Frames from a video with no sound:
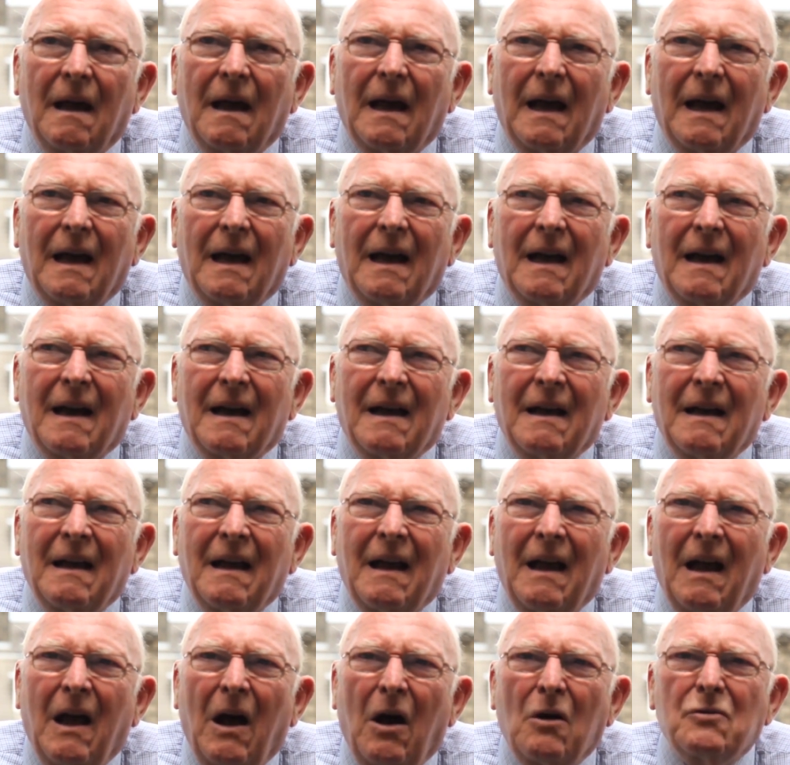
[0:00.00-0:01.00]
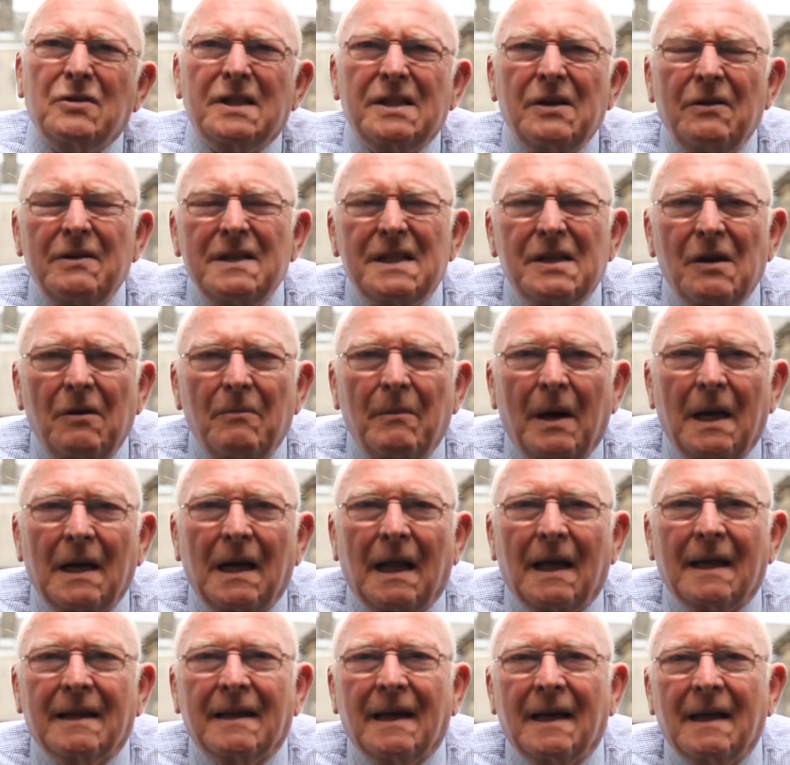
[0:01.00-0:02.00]
so-and-so might
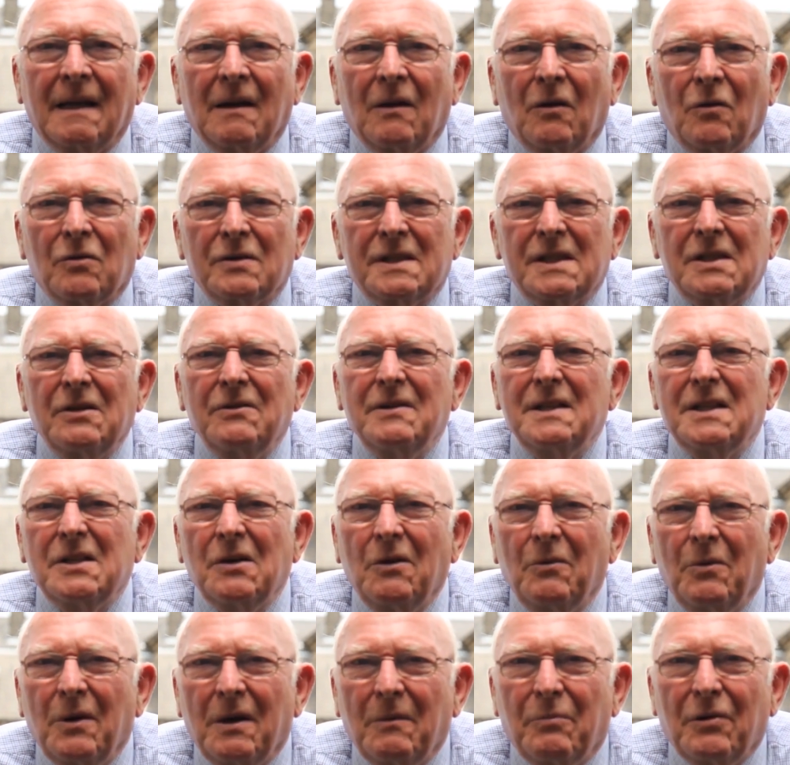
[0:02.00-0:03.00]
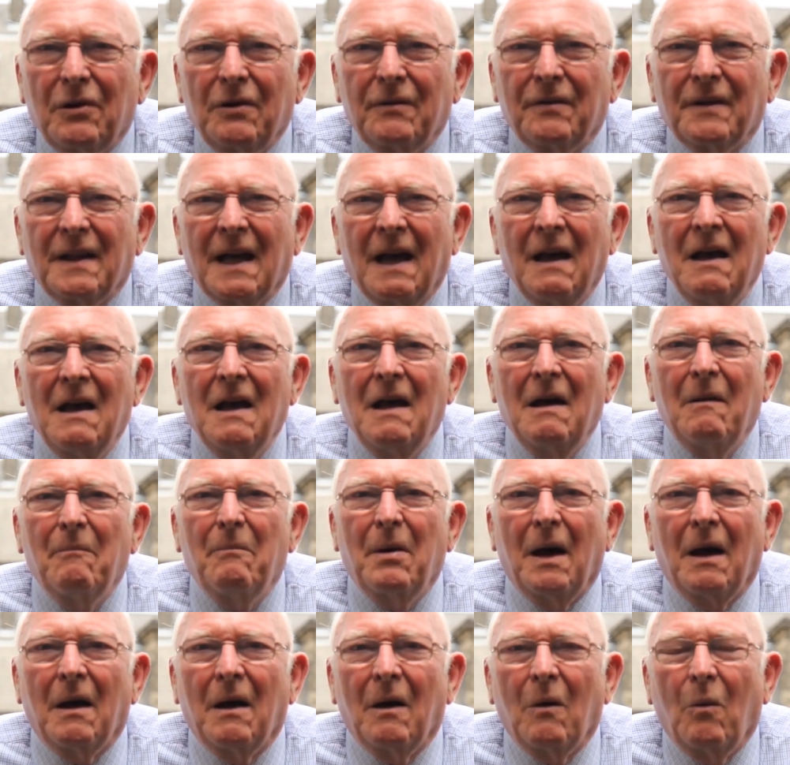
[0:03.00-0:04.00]
like that, or so-and-so would approve of that,
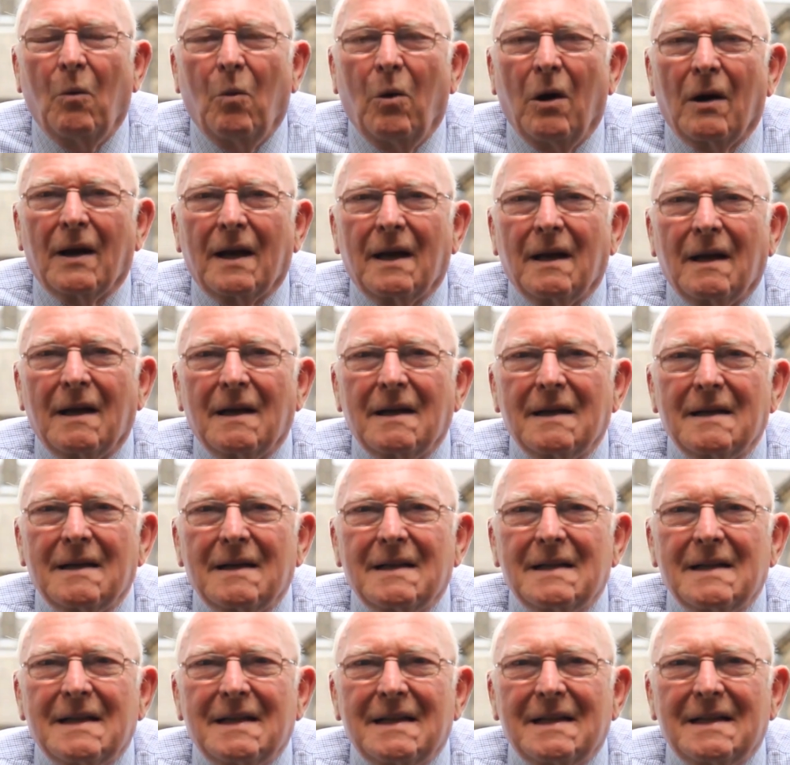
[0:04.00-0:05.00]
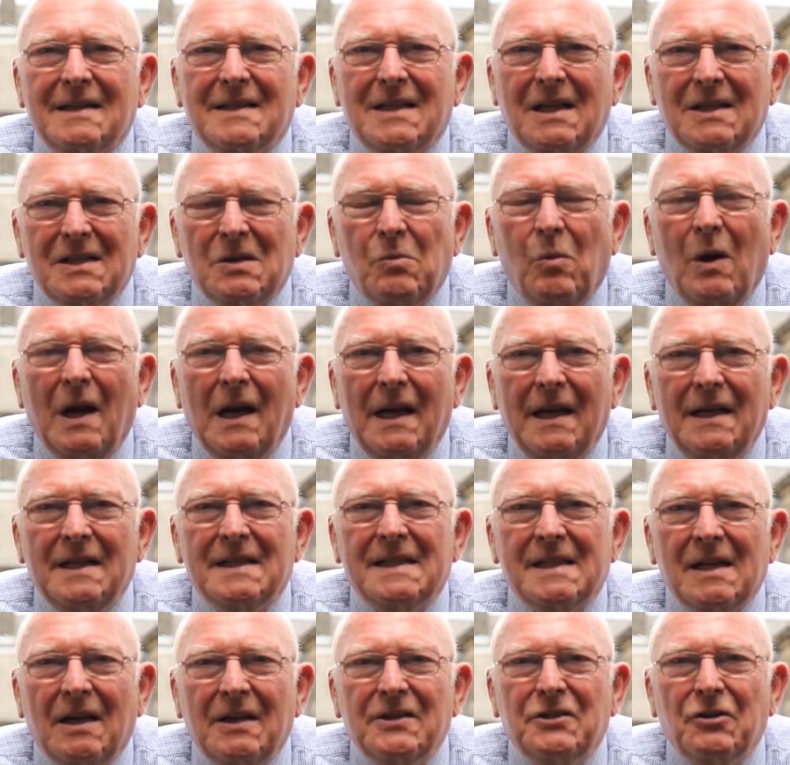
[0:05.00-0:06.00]
but what does well
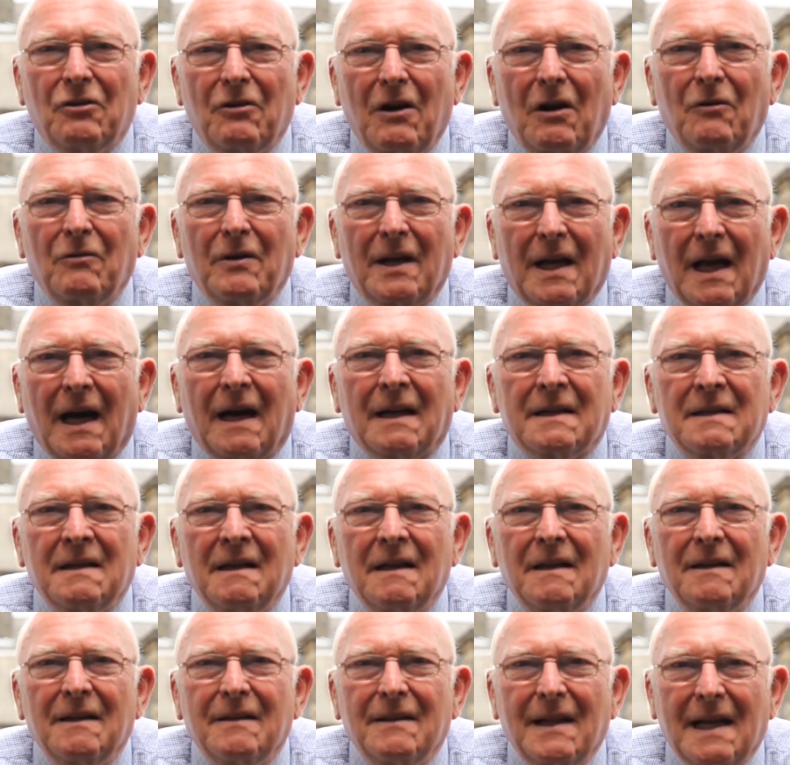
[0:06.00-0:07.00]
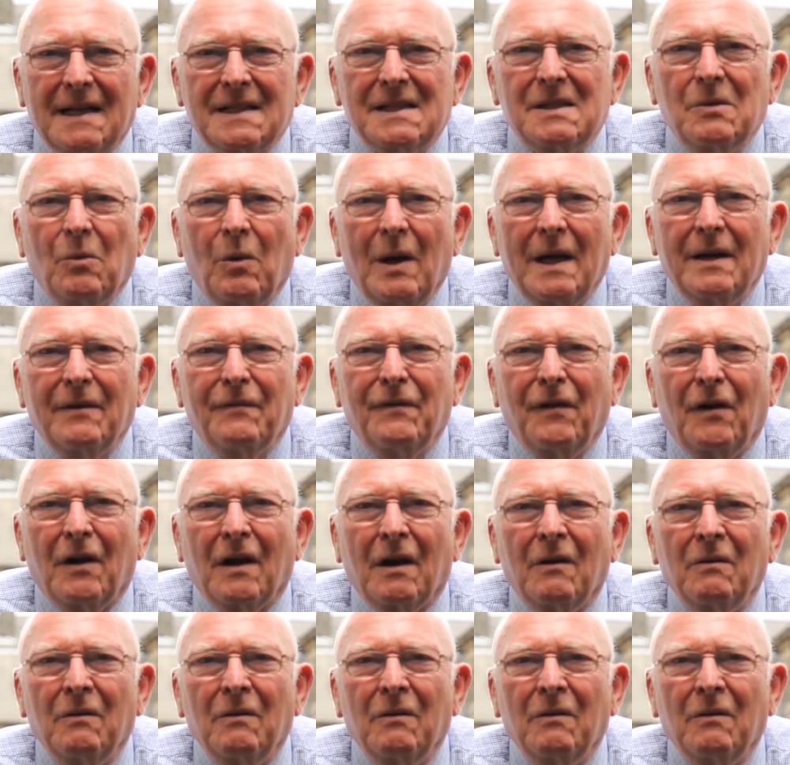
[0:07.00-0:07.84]
inside your own gut, that's the way to follow.